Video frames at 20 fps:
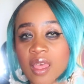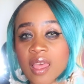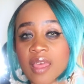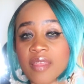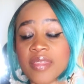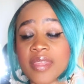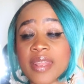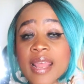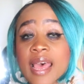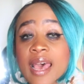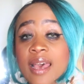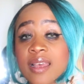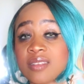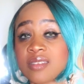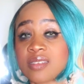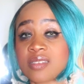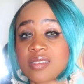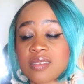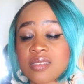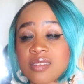And
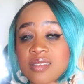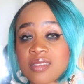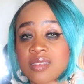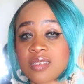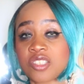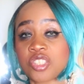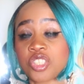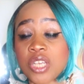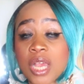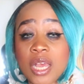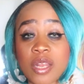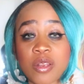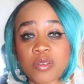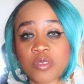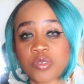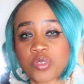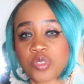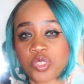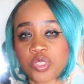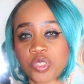that
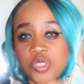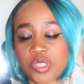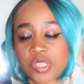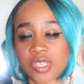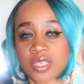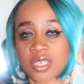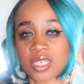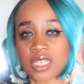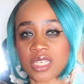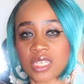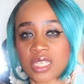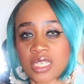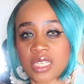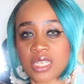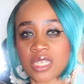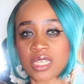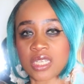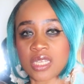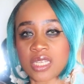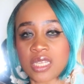challenge
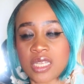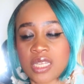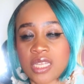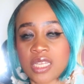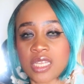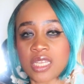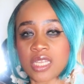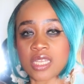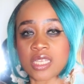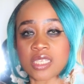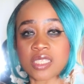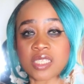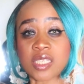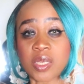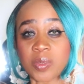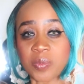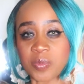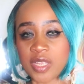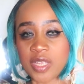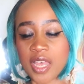
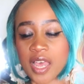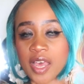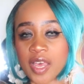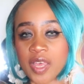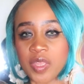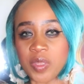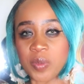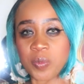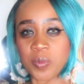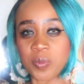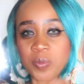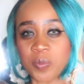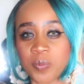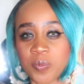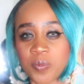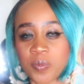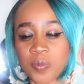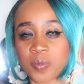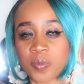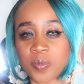sometimes
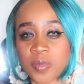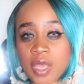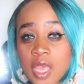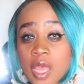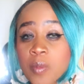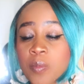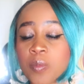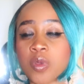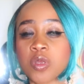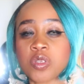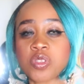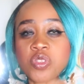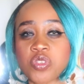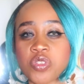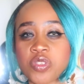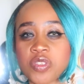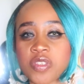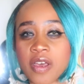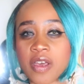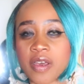and most
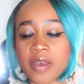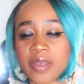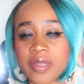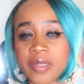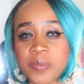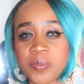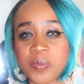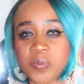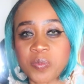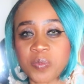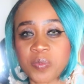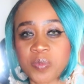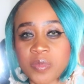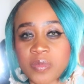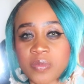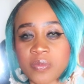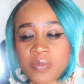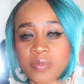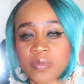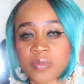of the time
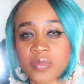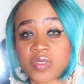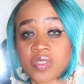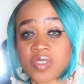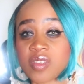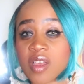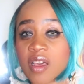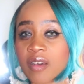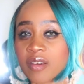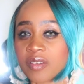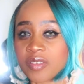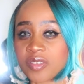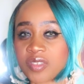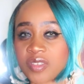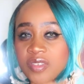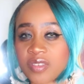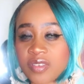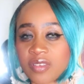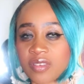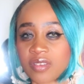
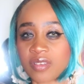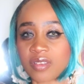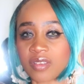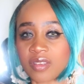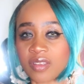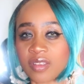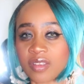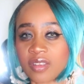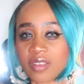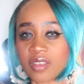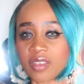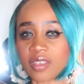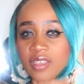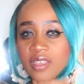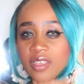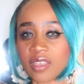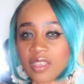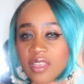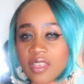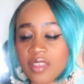start
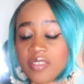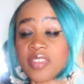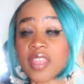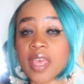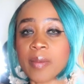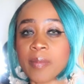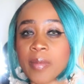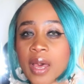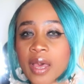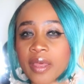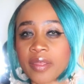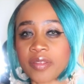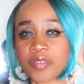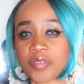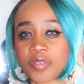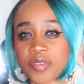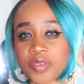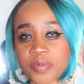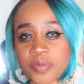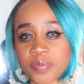in their
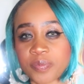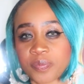mind.